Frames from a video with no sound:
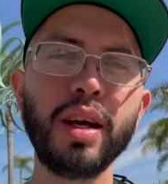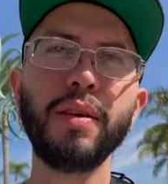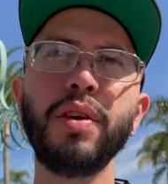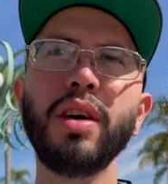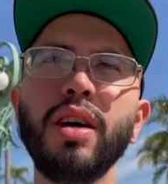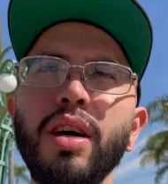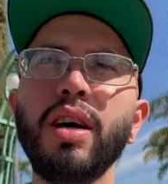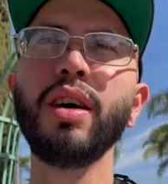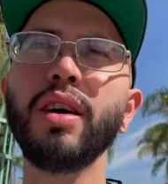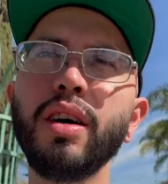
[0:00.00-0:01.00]
if you're
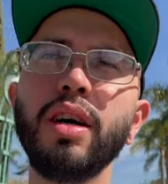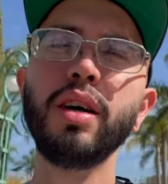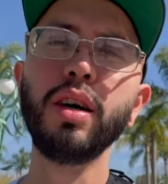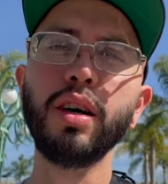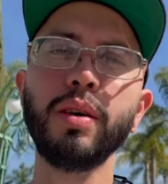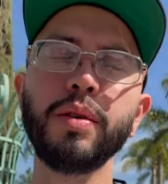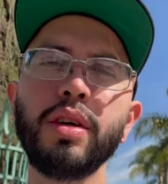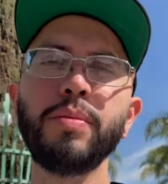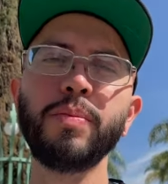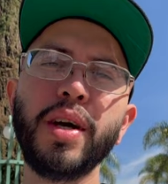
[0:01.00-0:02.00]
a, a
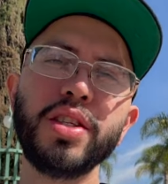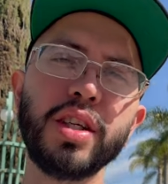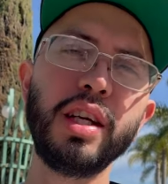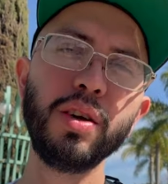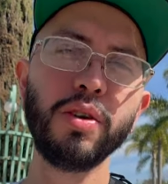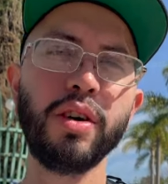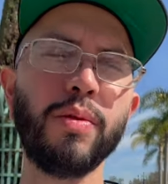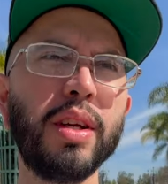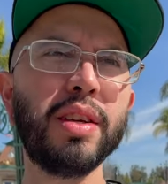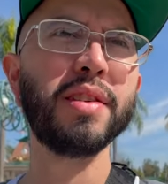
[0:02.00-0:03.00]
magic key holder, it
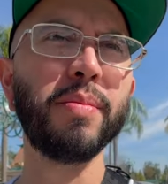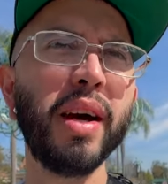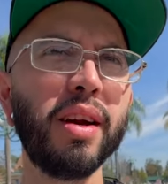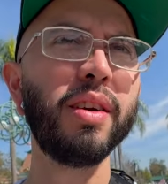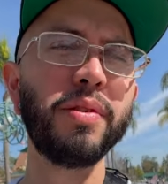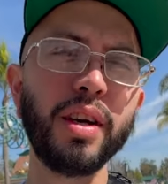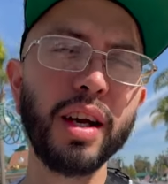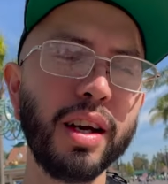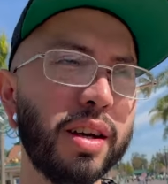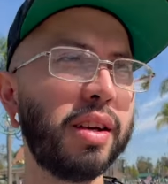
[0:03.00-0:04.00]
really doesn't matter. If you're
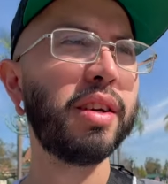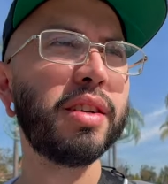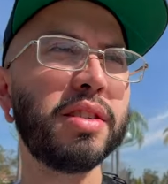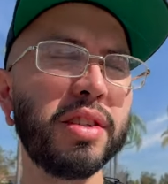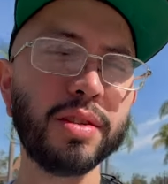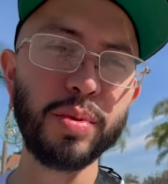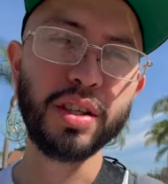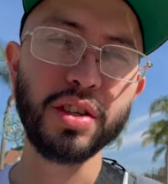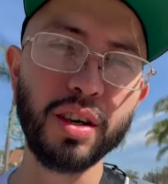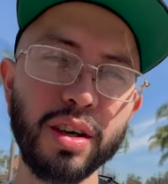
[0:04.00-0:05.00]
not, just be
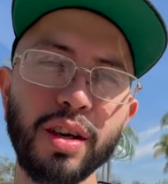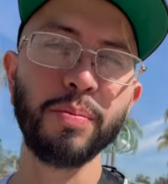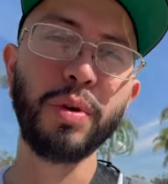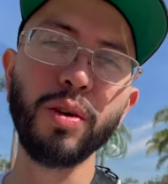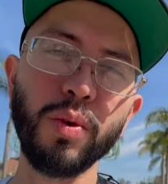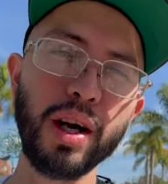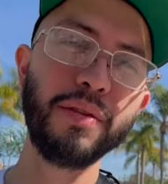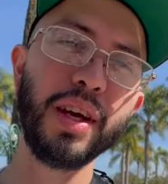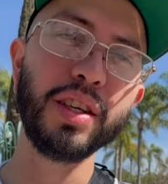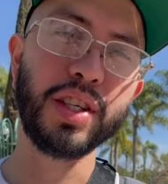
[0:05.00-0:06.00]
sure and be aware
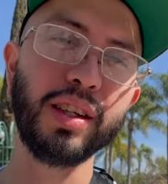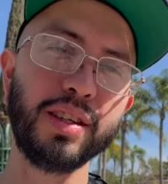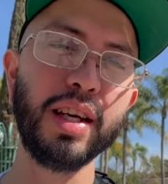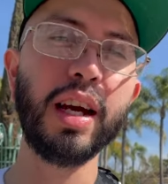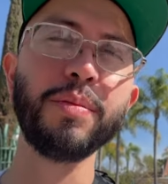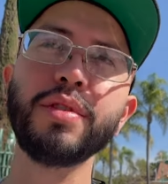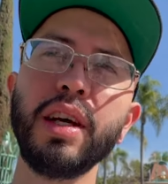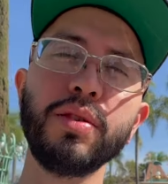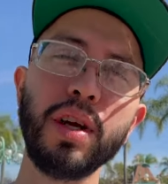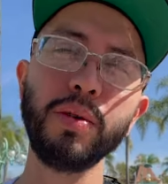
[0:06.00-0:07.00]
of that. Check the times.
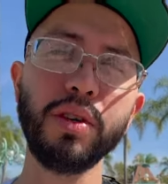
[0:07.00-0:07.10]
That's what I would